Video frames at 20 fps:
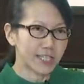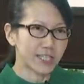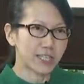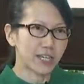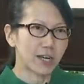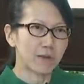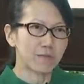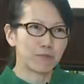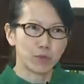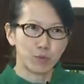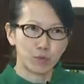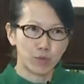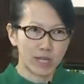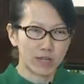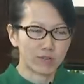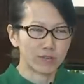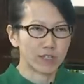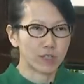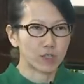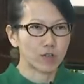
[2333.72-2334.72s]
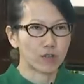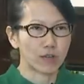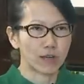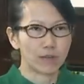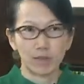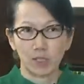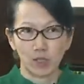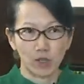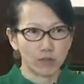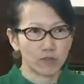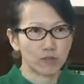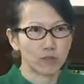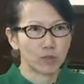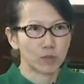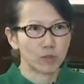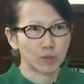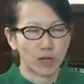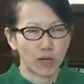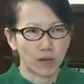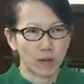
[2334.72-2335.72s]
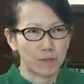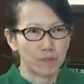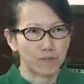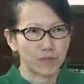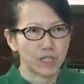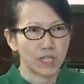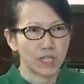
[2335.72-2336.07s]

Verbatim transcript: And um, we have a talk. I mean, you have to, um,